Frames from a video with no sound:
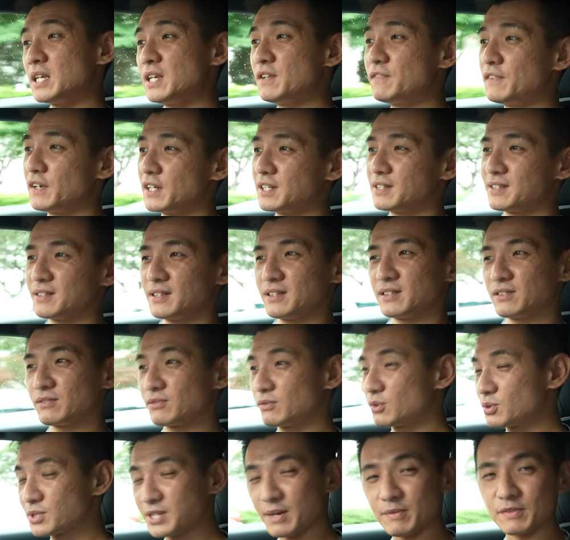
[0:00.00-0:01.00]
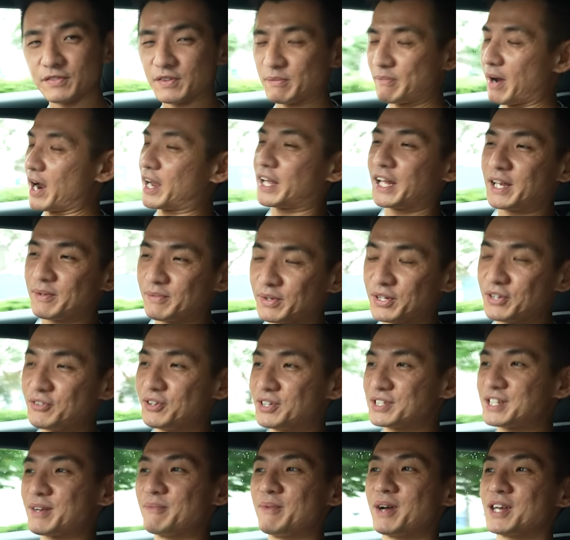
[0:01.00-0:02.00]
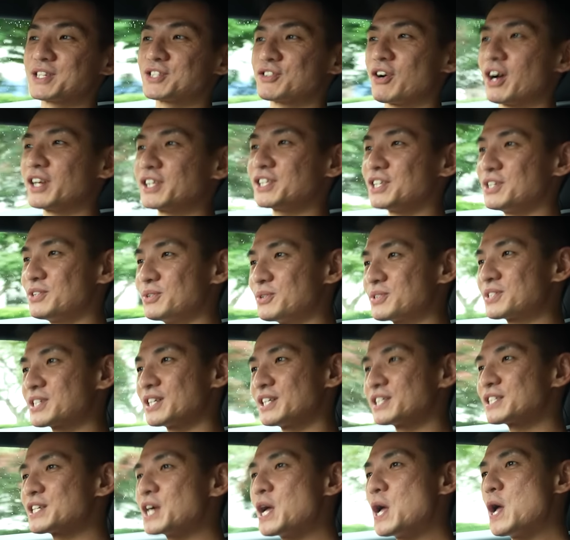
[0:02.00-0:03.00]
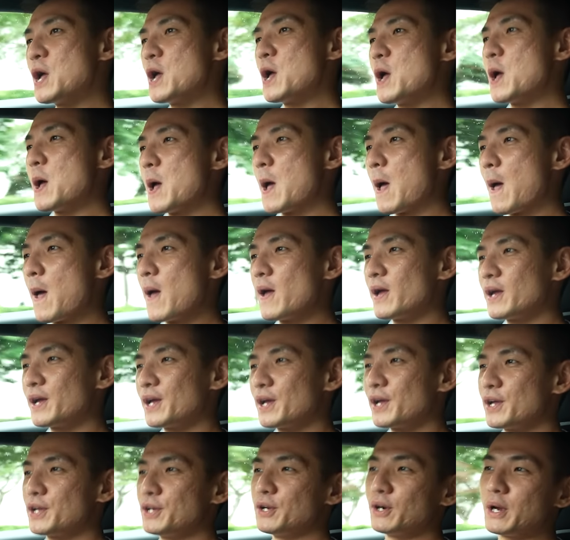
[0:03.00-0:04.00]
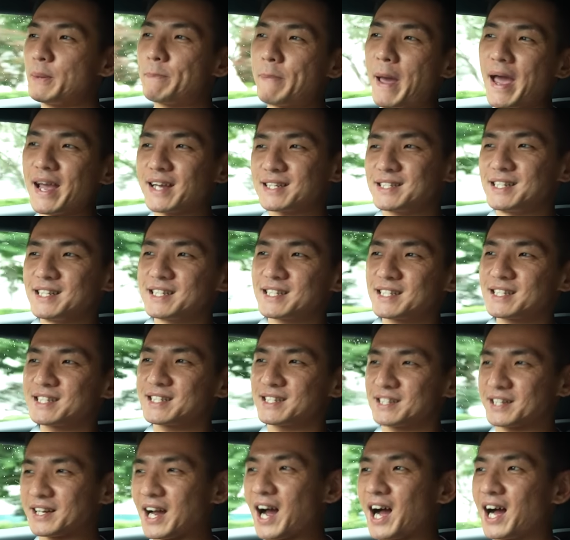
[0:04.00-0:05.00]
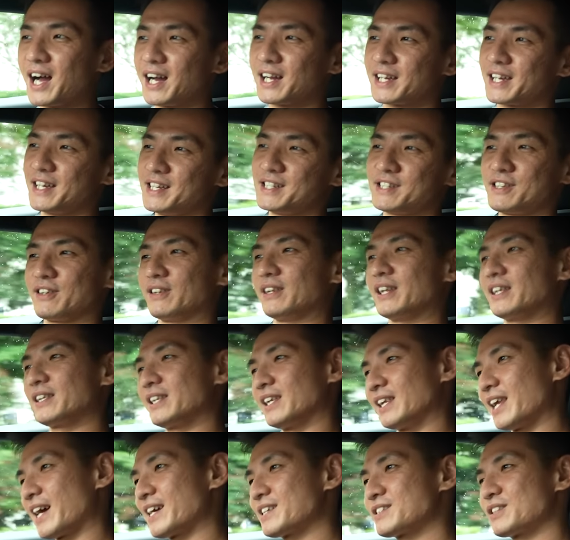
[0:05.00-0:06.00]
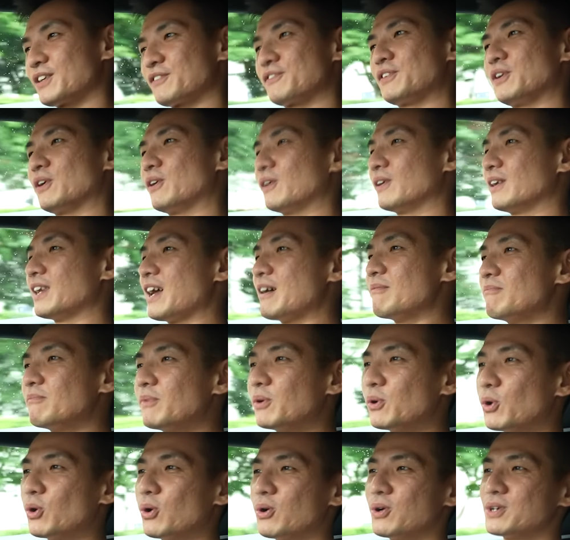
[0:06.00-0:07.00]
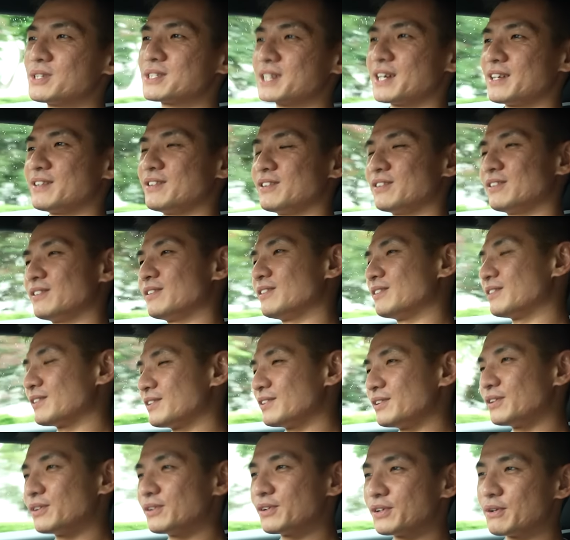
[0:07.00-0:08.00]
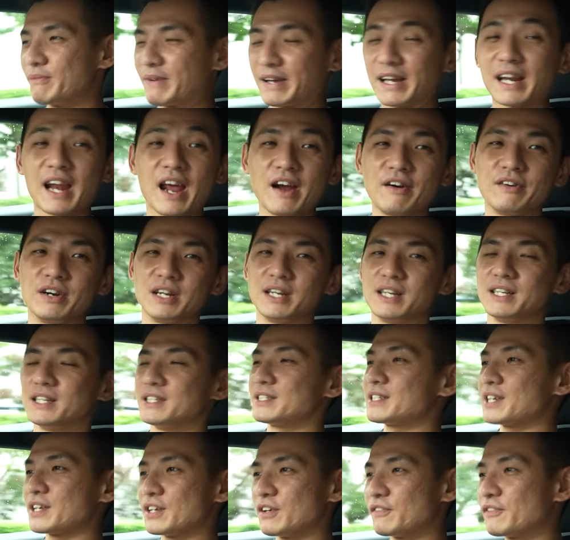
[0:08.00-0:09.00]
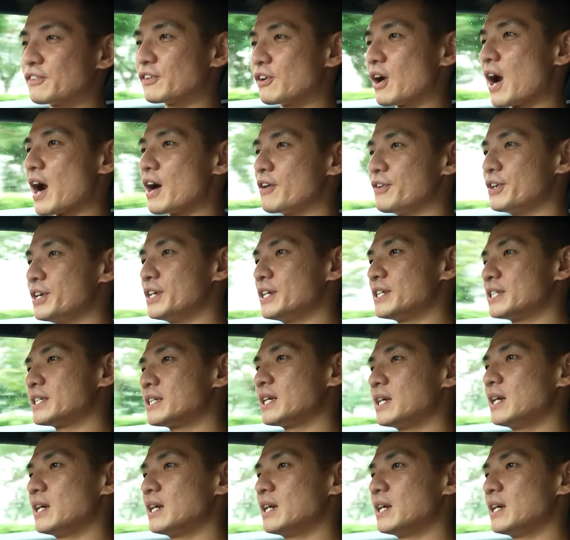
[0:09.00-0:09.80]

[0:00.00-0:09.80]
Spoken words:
even to some of the marketing materials that Maserati uses, you know, it packs this car against the likes of your Lambos and your McLarens and your Ferraris.